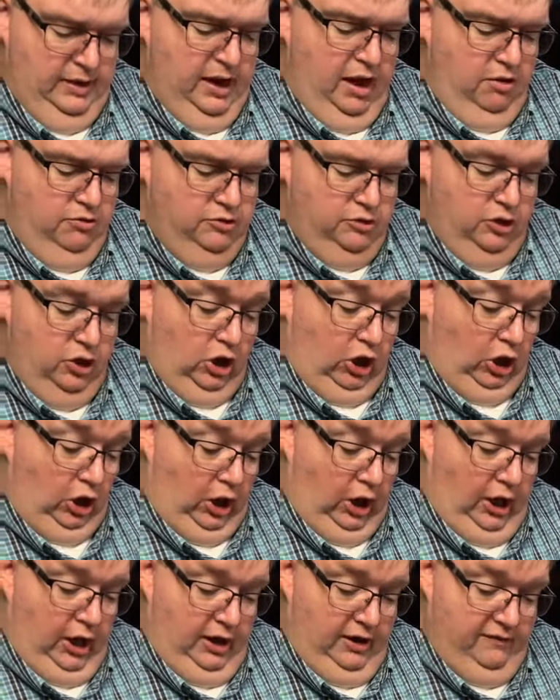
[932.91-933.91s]
We don't do a
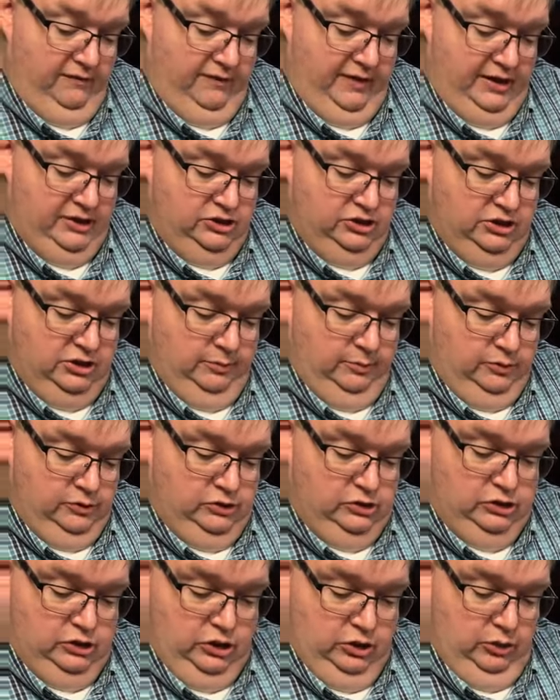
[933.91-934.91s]
lot of
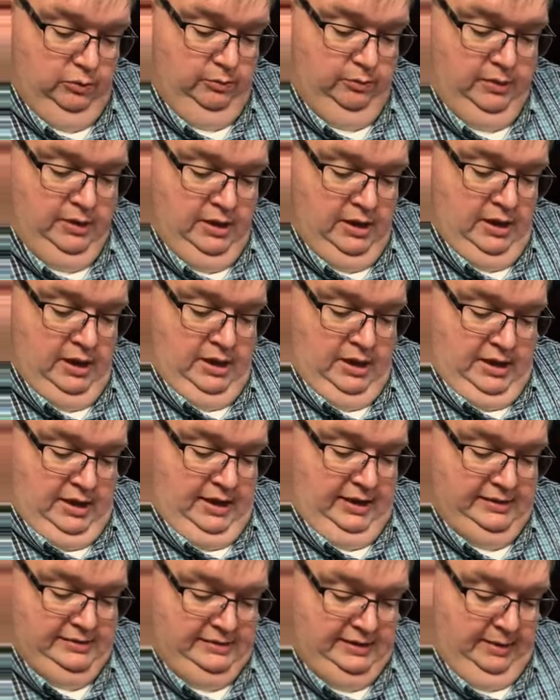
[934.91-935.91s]
vegetable soup,
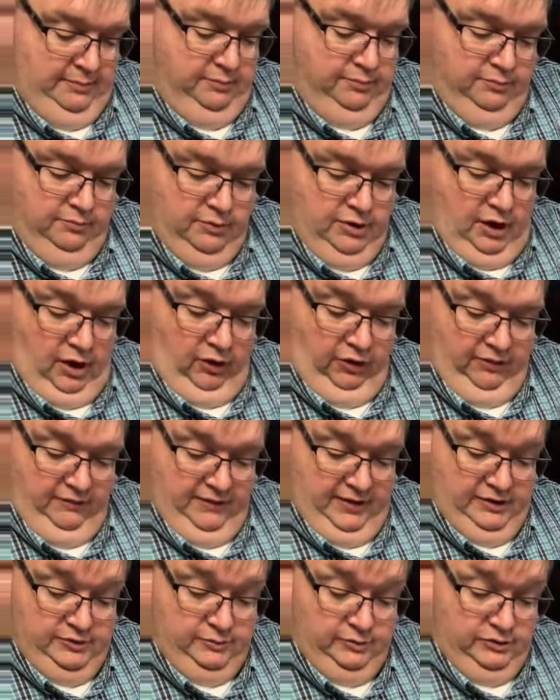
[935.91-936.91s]
except when all
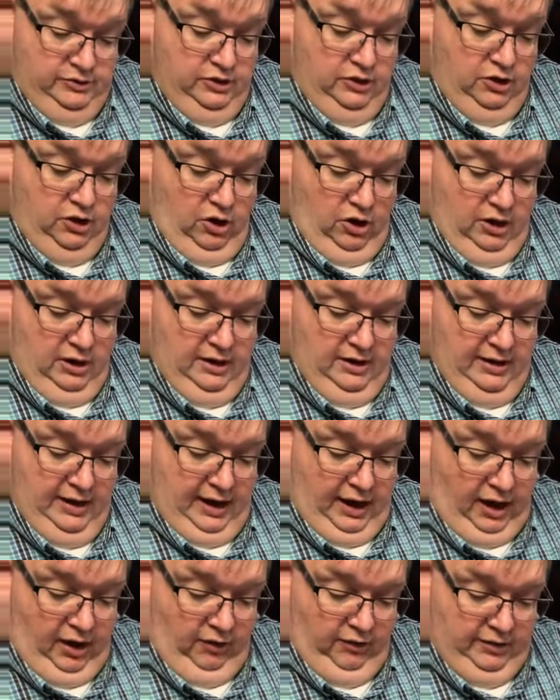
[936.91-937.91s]
the vegetables in the garden
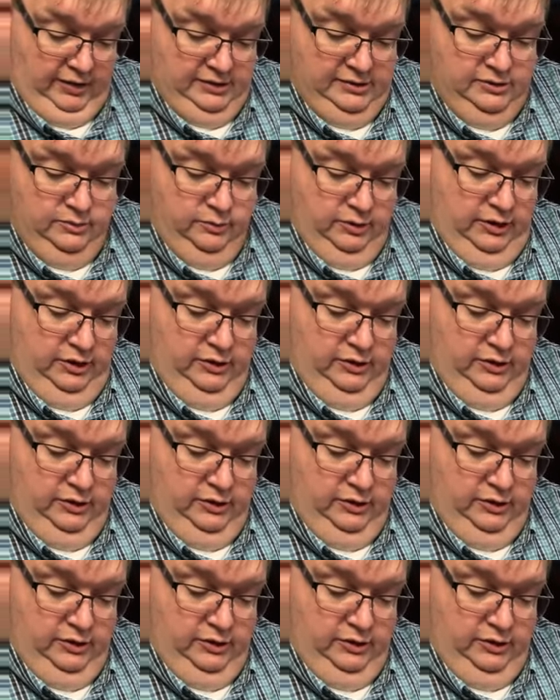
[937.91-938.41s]
in August.